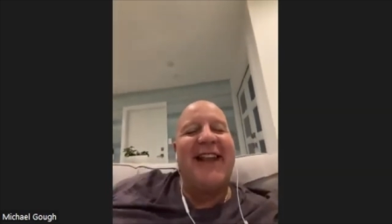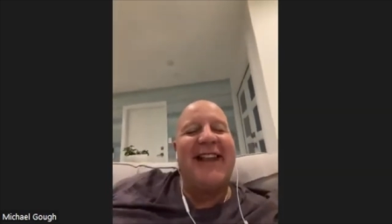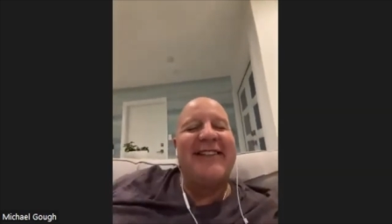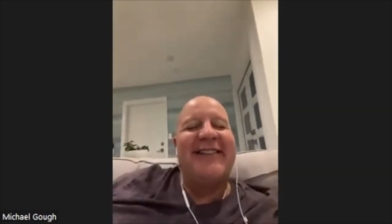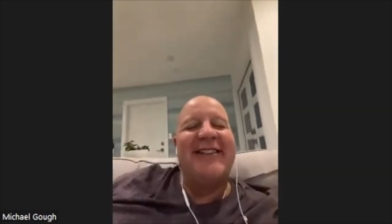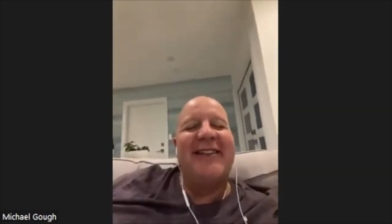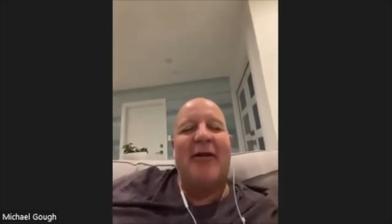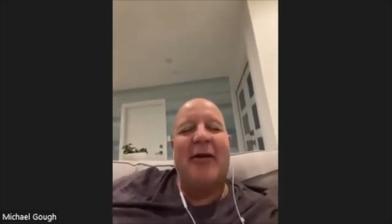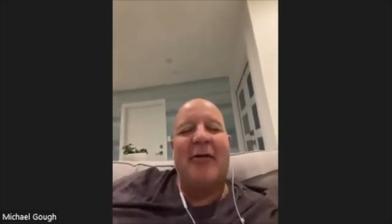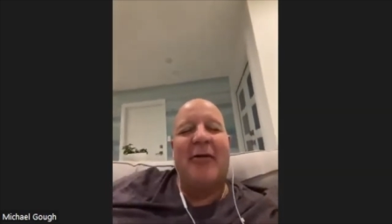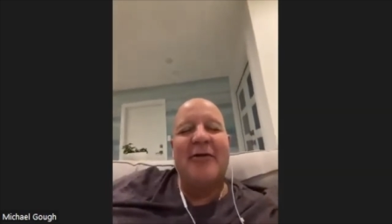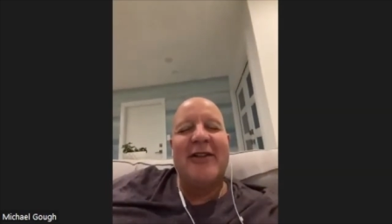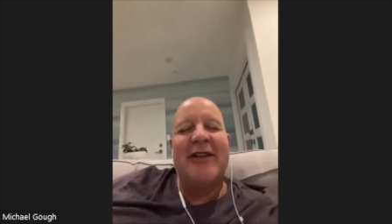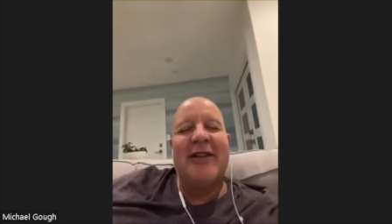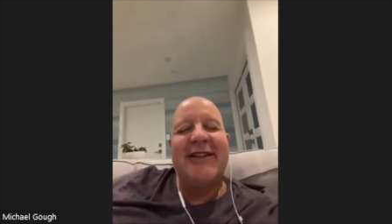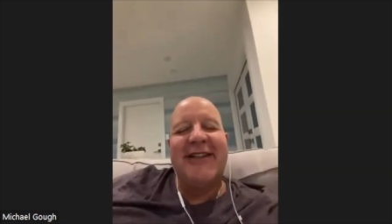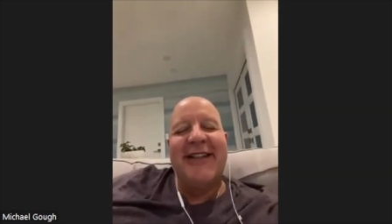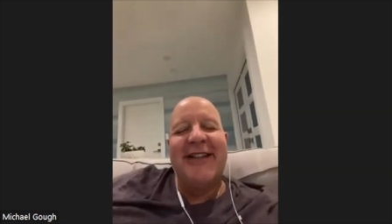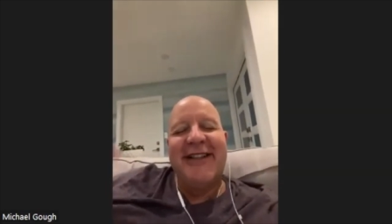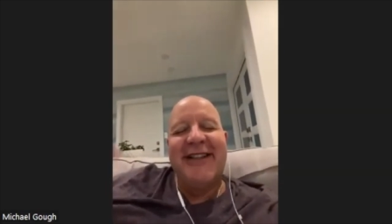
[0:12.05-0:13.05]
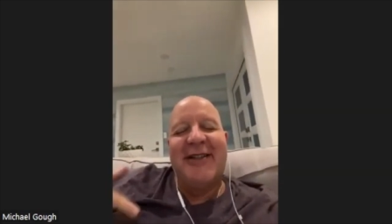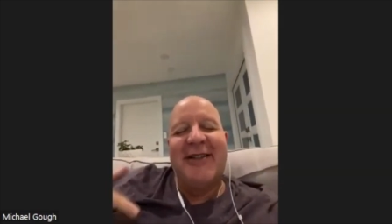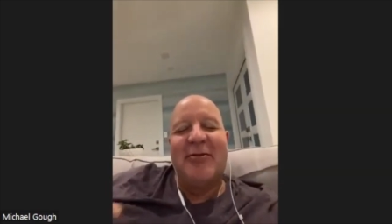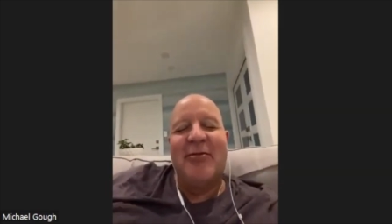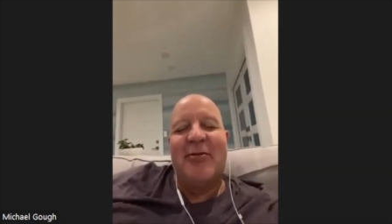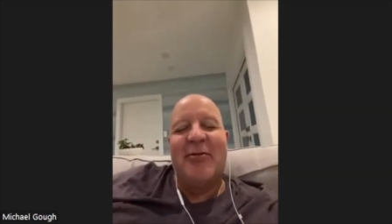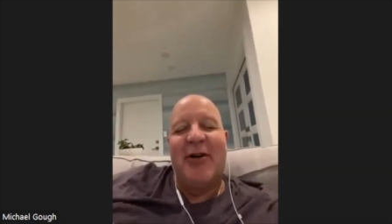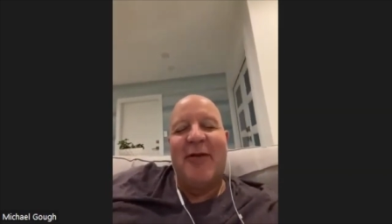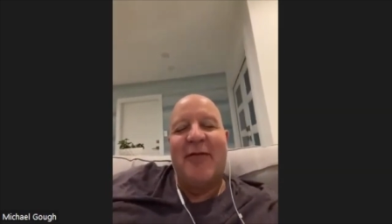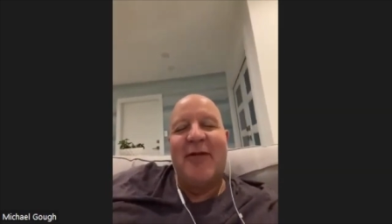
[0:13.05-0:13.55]
so I was listening to one
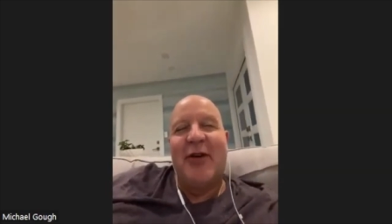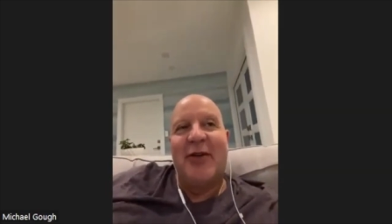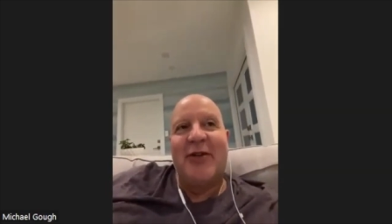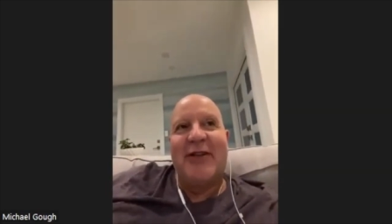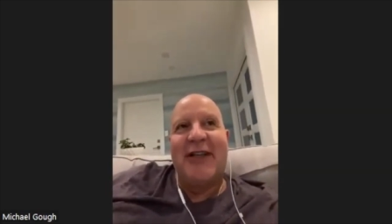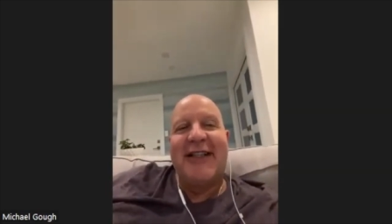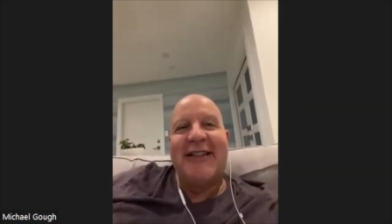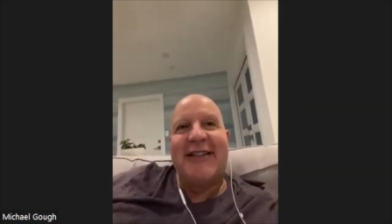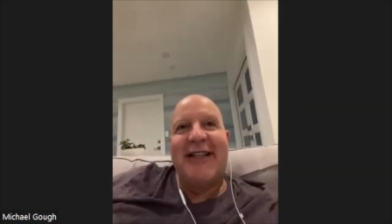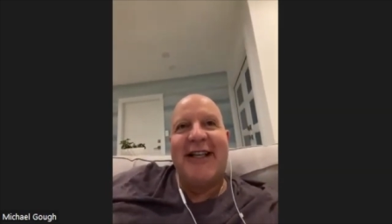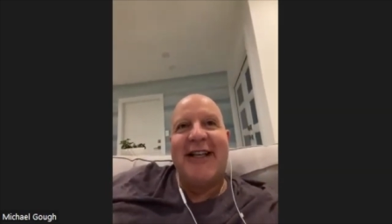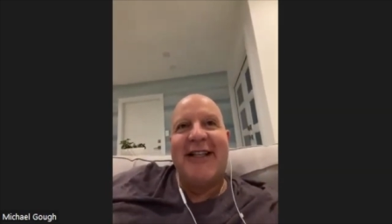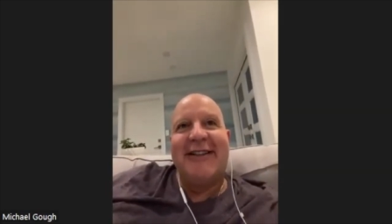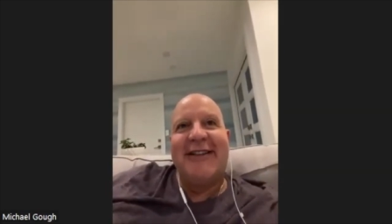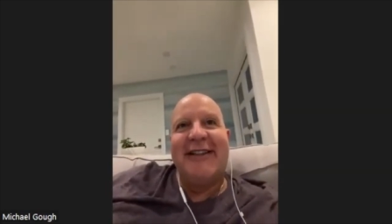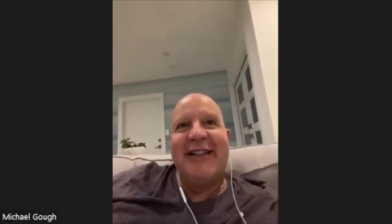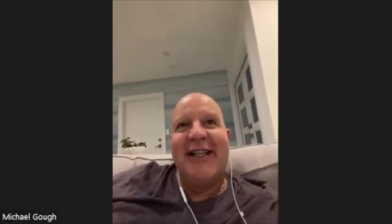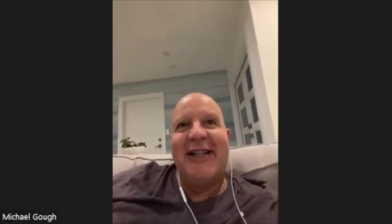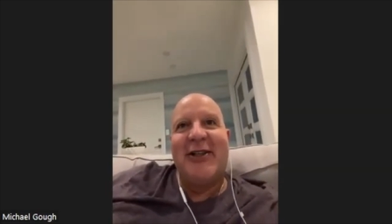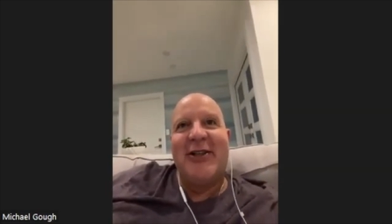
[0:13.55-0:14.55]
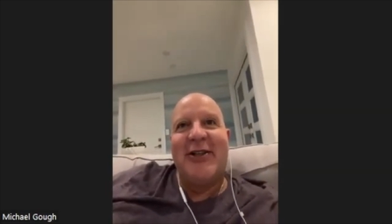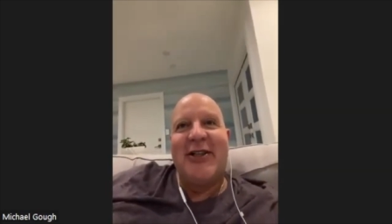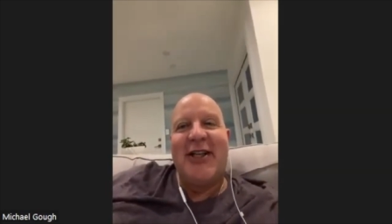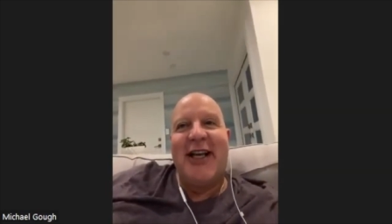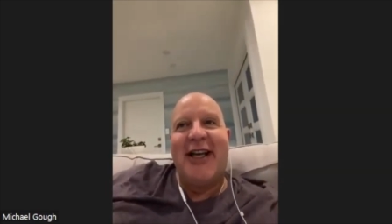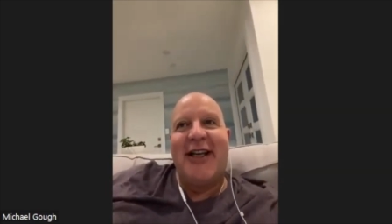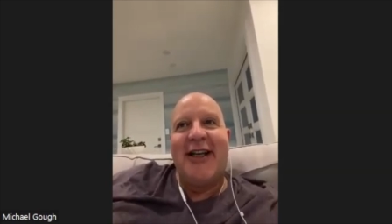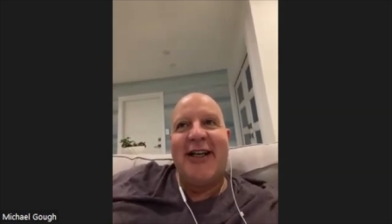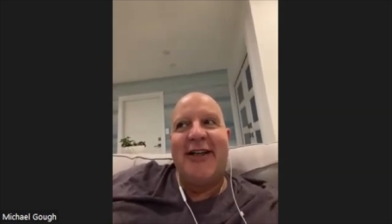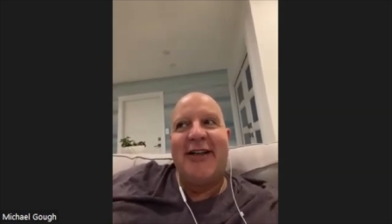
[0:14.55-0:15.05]
of your satsangs the other
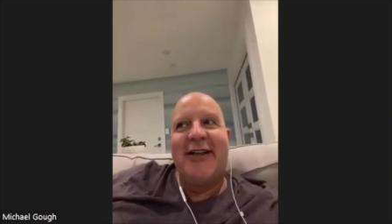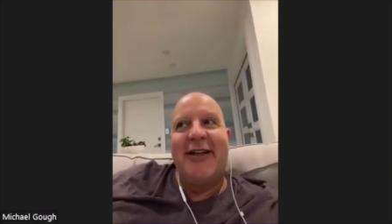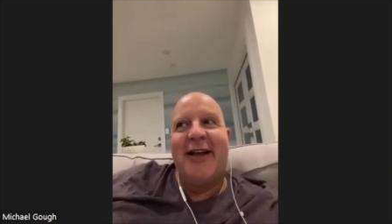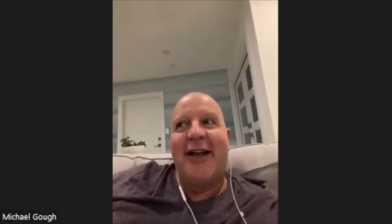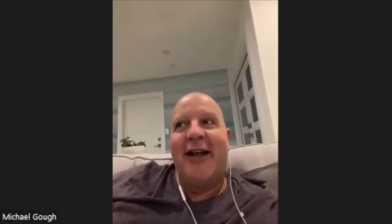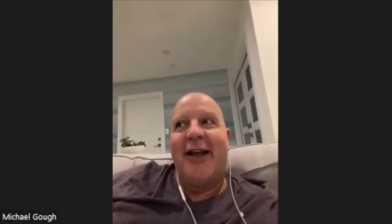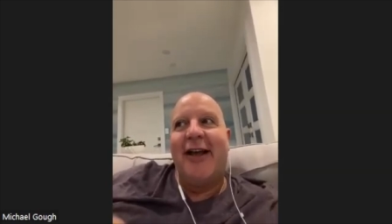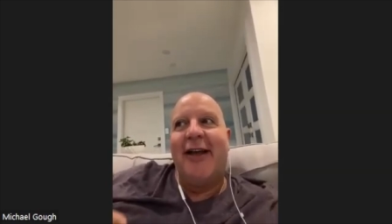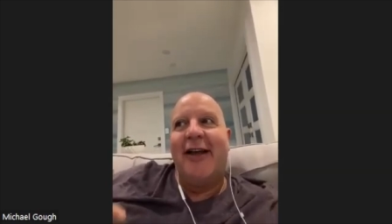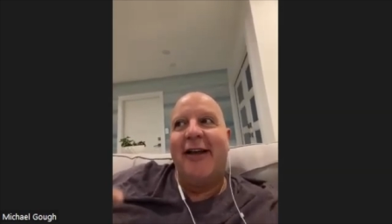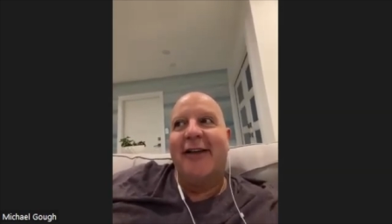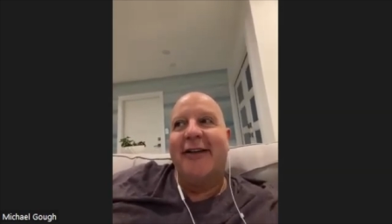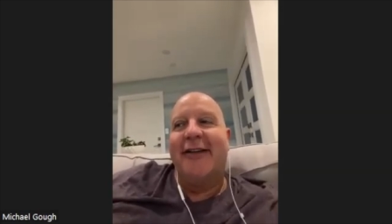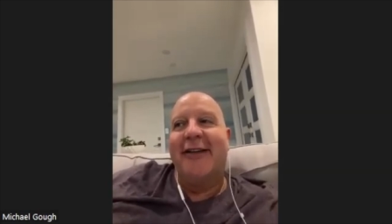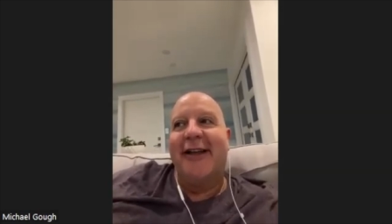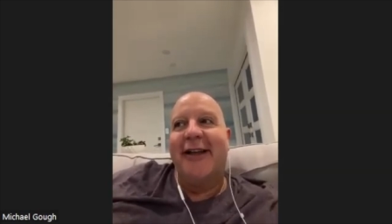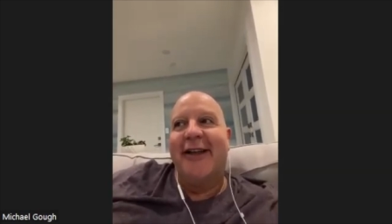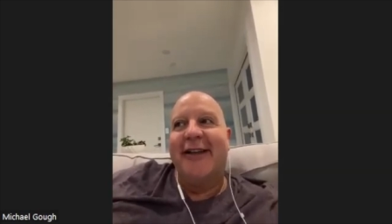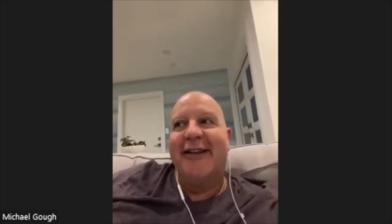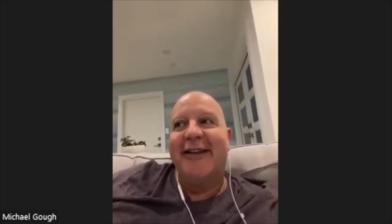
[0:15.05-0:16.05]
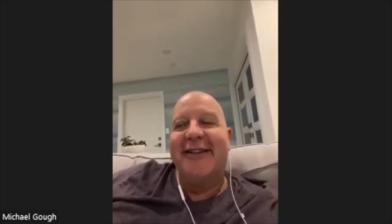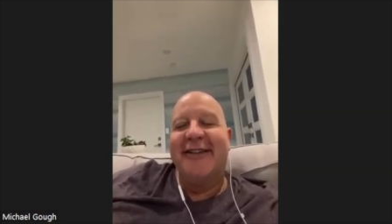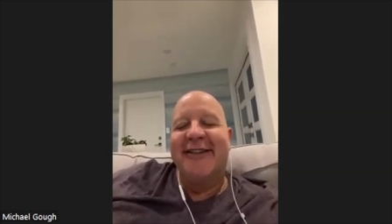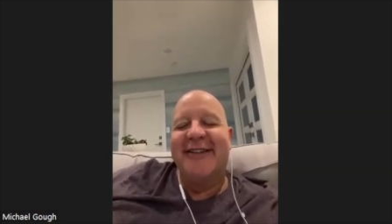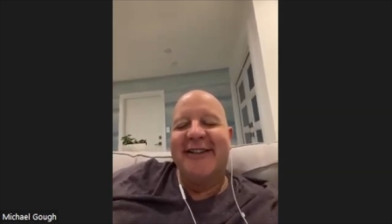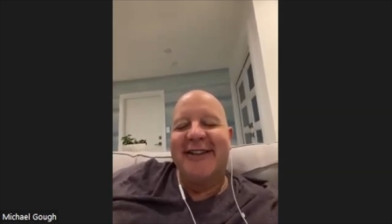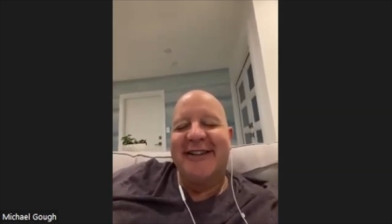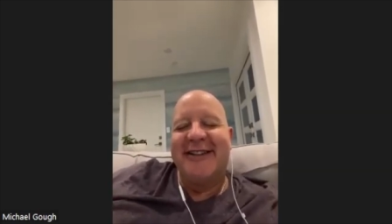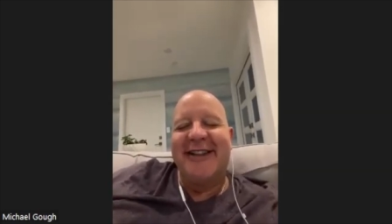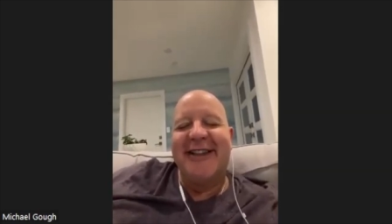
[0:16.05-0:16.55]
day and then
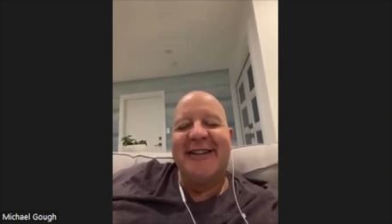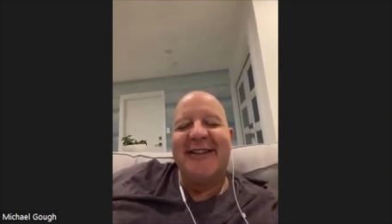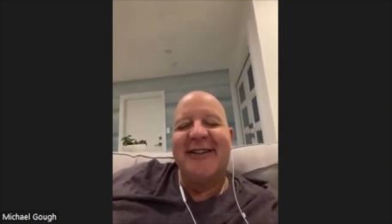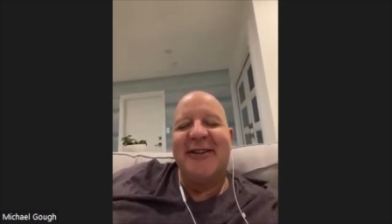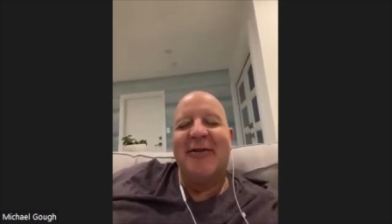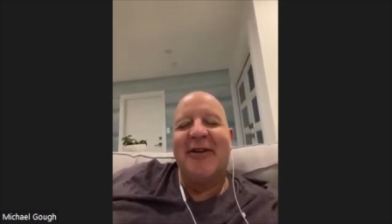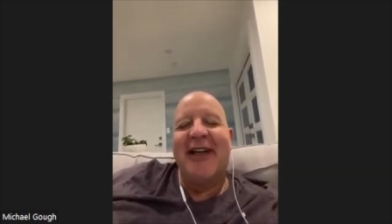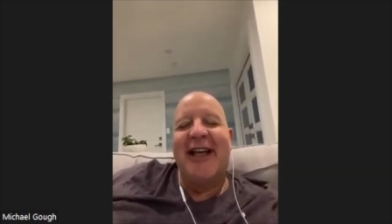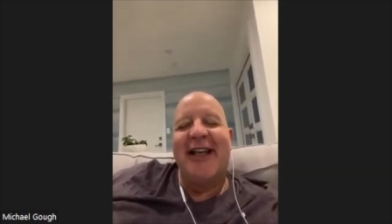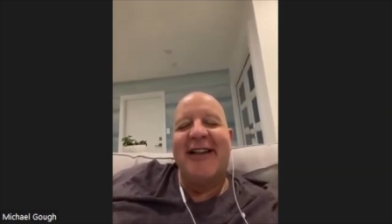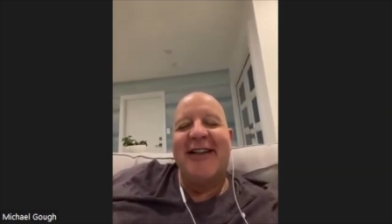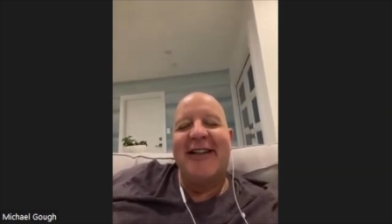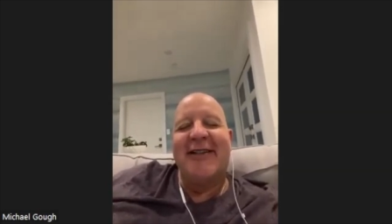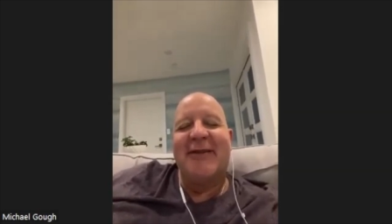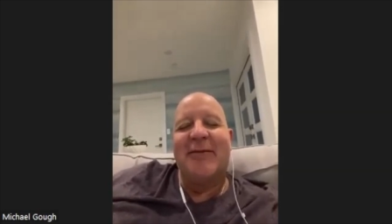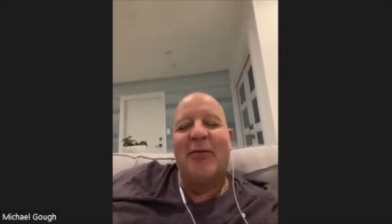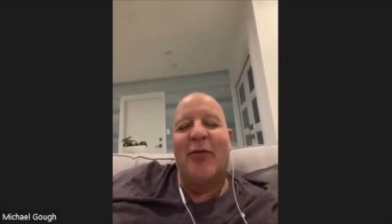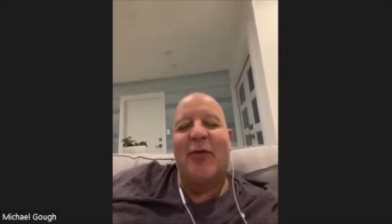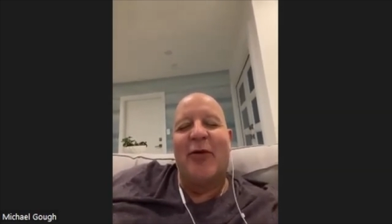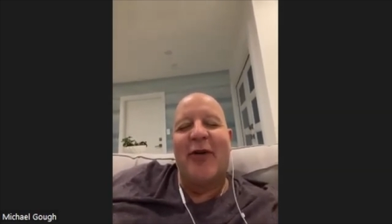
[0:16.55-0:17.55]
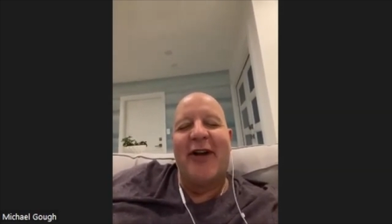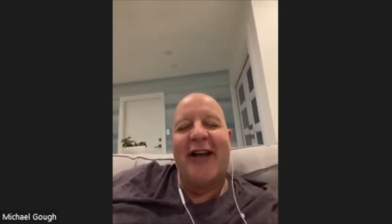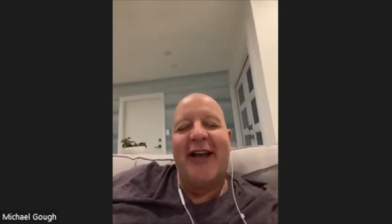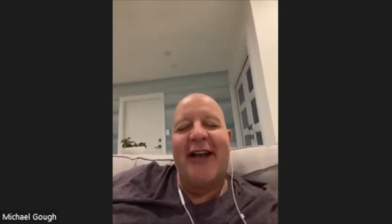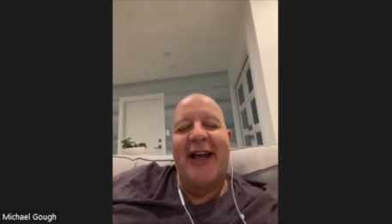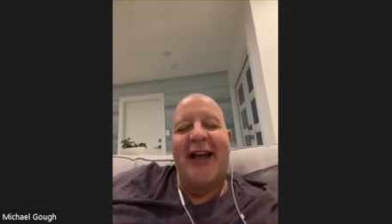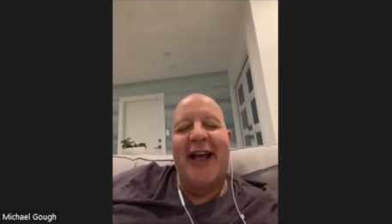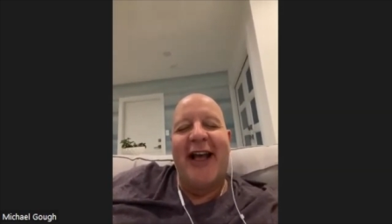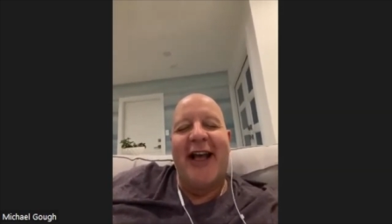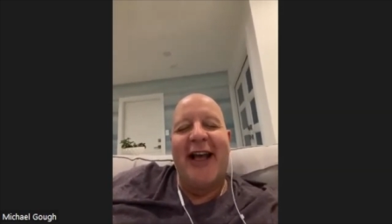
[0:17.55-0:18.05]
listening to again this morning.